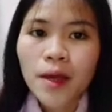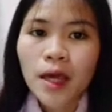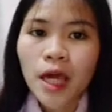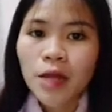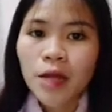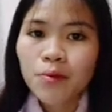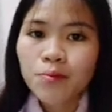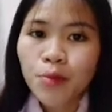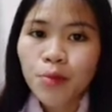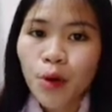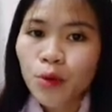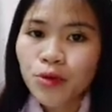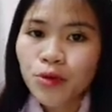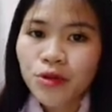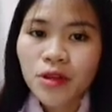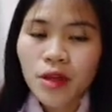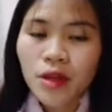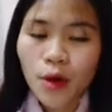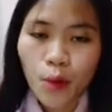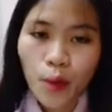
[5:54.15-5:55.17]
in
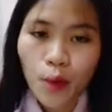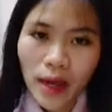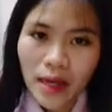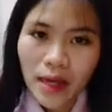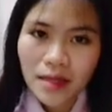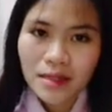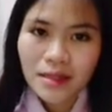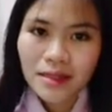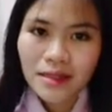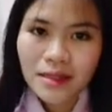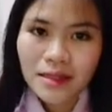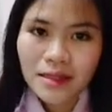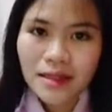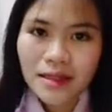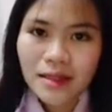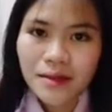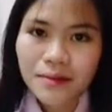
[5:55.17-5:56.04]
both ways.